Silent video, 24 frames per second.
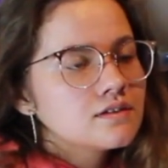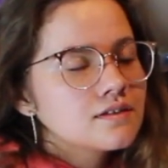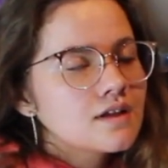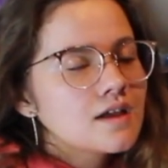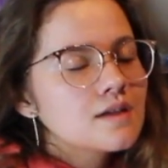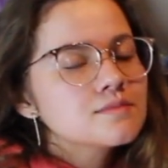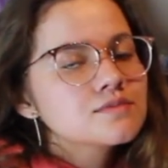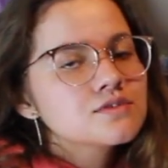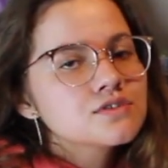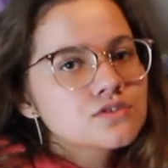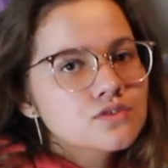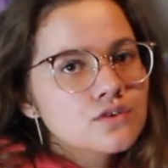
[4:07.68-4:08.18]

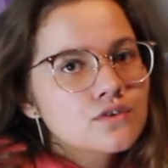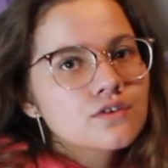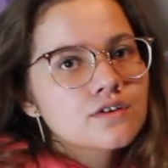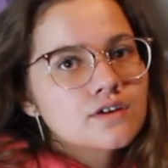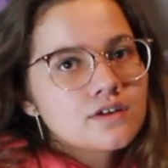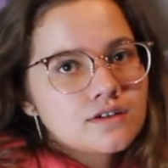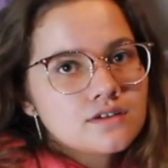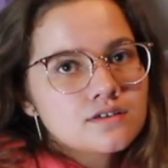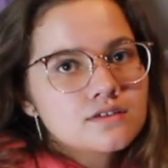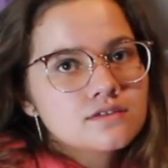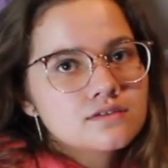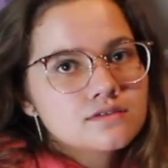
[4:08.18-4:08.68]
I'm
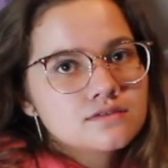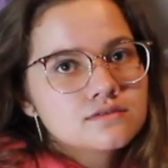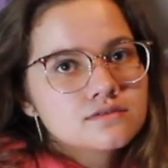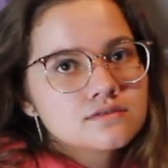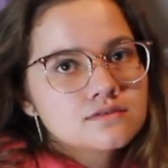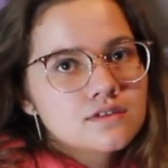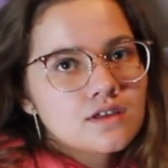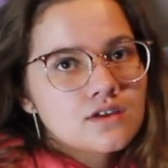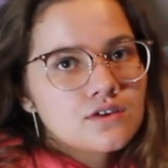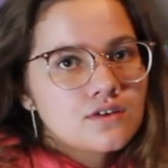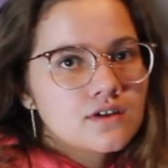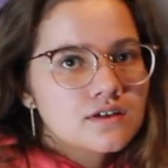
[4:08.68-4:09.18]
sorry
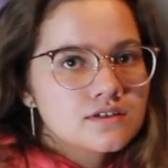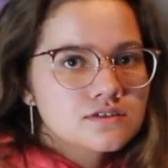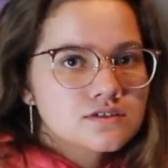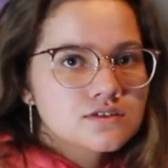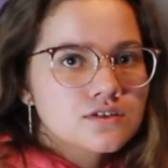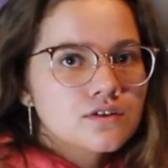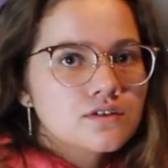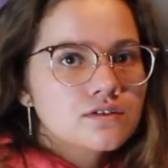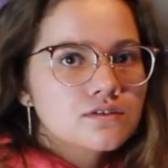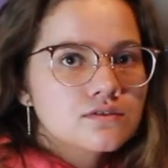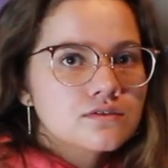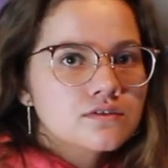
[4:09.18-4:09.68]
that you had to
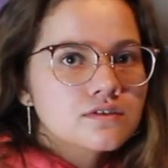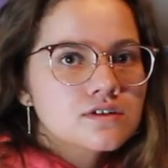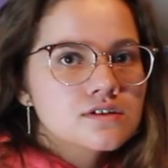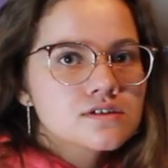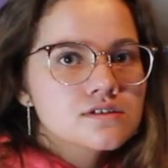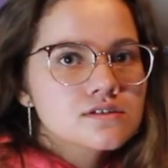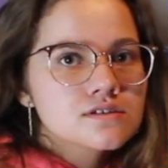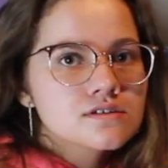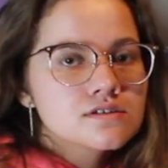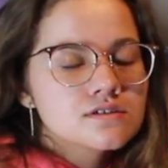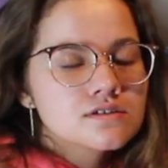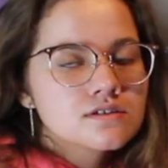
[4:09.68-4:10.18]
go through
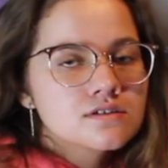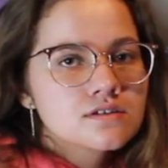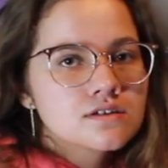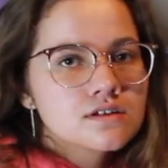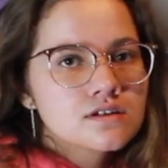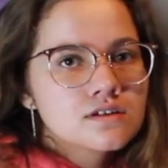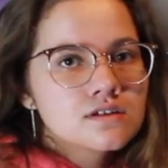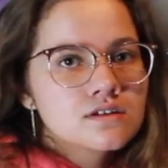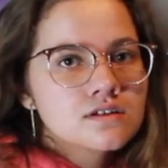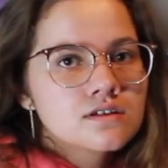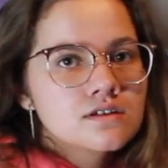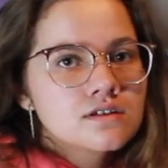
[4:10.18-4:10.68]
this.
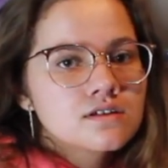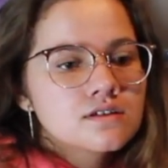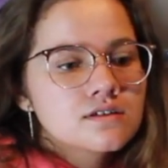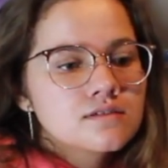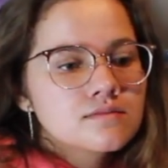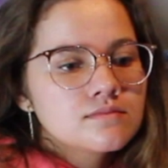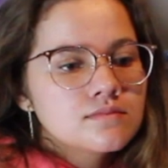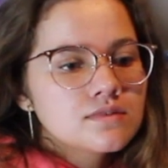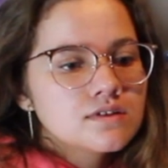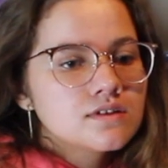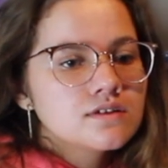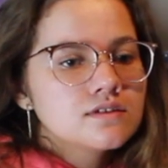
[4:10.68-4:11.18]

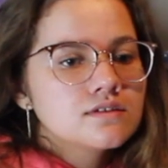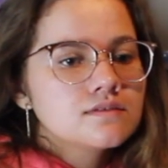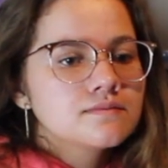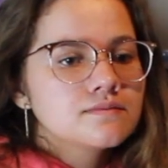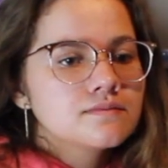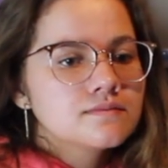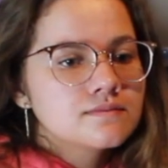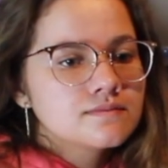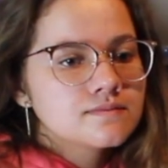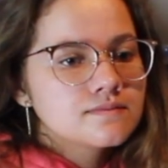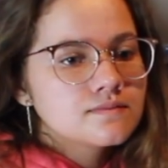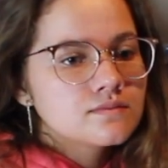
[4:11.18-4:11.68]
But,
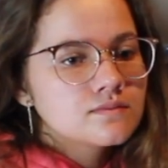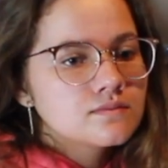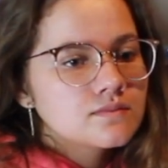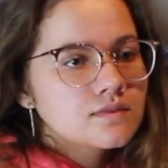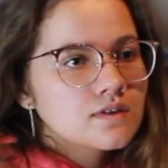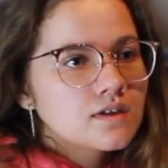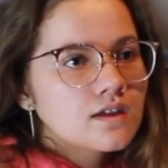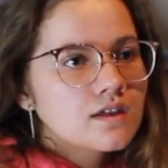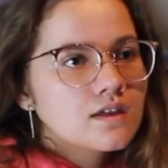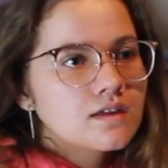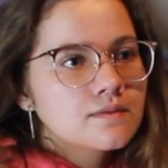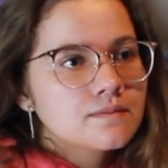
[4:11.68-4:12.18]

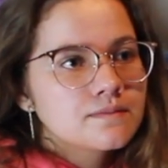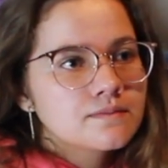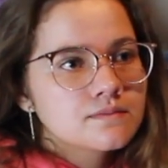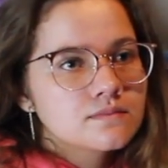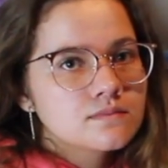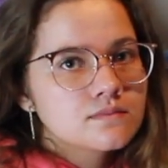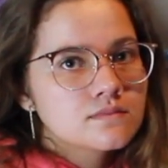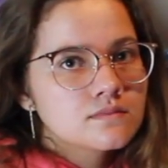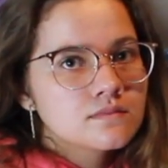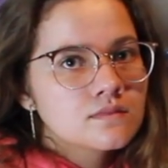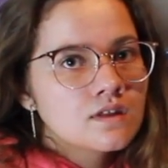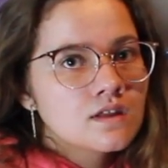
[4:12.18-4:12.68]
yeah.
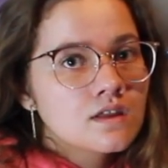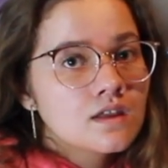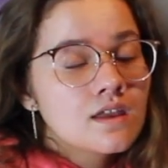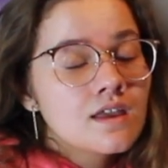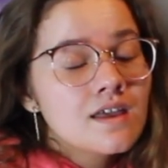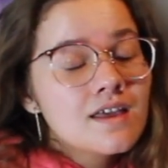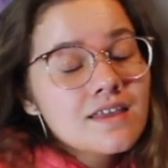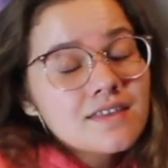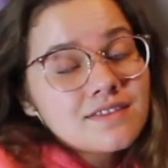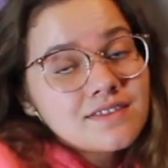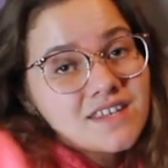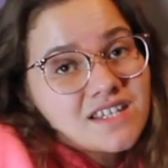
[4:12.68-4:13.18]

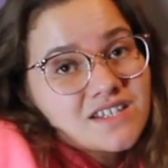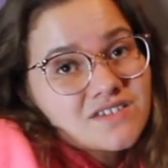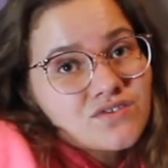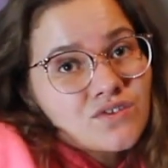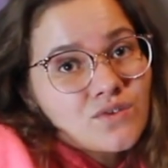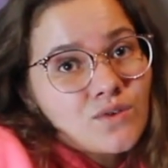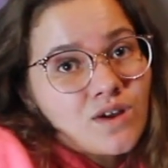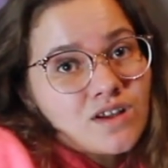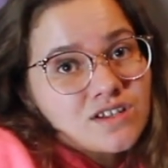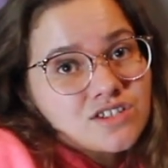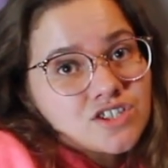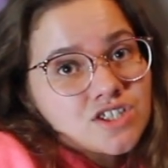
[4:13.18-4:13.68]
Thanks for
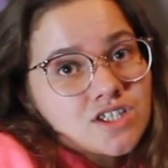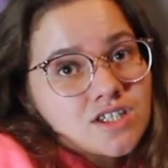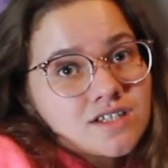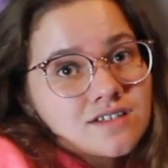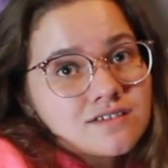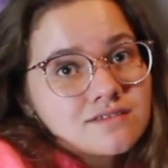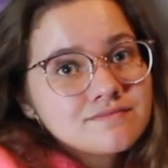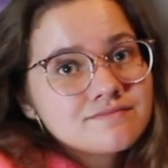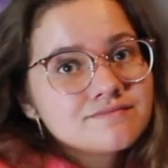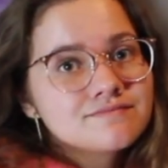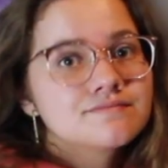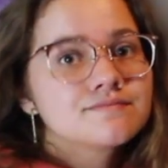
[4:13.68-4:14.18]

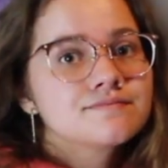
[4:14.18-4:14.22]
watching.